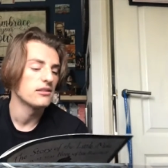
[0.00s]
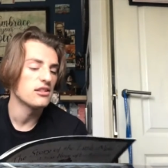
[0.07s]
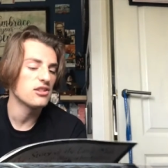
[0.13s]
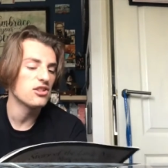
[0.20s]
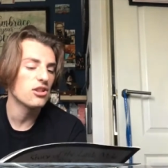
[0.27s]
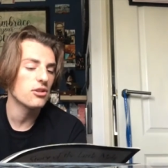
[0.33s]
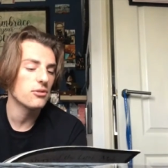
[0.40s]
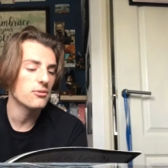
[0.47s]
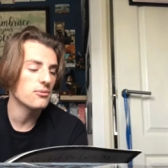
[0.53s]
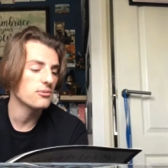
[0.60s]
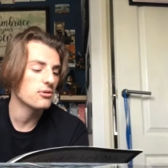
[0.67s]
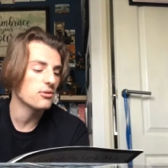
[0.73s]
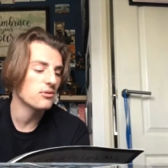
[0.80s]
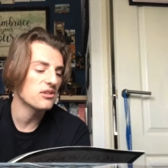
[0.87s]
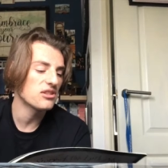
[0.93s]
Did
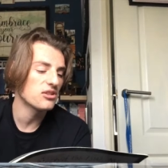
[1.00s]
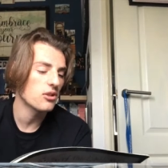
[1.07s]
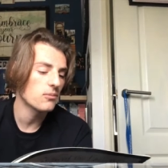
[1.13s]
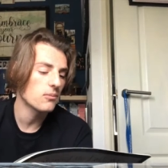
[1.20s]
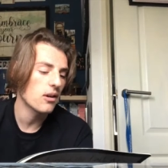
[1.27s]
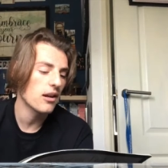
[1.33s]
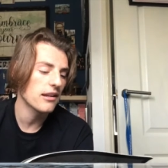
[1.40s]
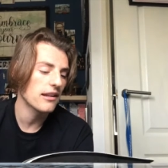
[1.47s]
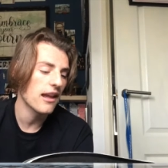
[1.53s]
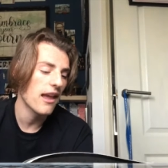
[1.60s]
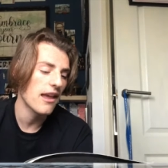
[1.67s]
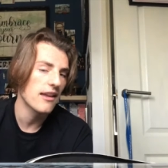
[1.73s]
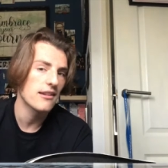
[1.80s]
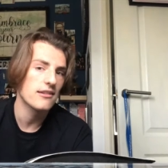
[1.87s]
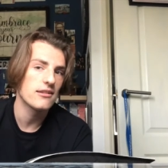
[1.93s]
you do this on my
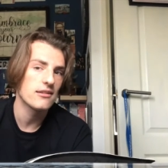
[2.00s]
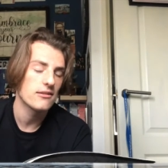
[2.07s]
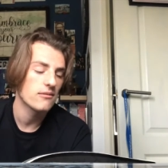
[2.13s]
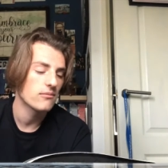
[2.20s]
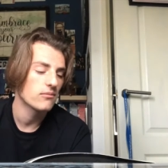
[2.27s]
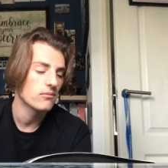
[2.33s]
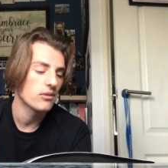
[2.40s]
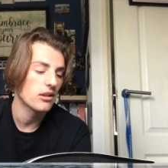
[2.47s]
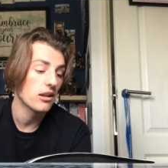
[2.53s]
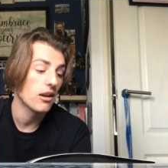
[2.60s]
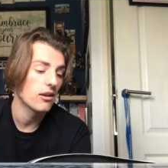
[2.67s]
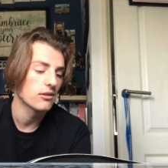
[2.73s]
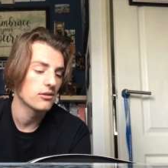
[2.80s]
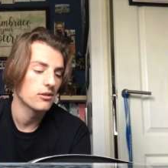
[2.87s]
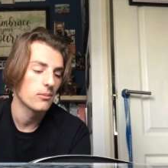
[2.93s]
head? he
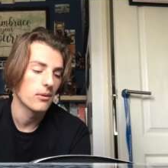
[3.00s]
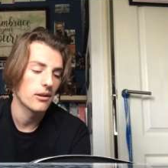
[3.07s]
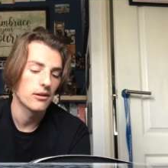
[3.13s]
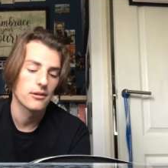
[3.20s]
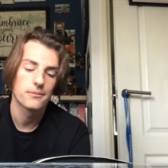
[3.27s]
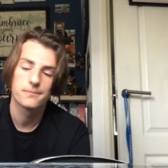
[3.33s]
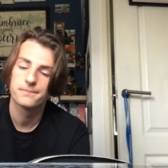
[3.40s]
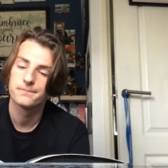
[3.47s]
asked the pig.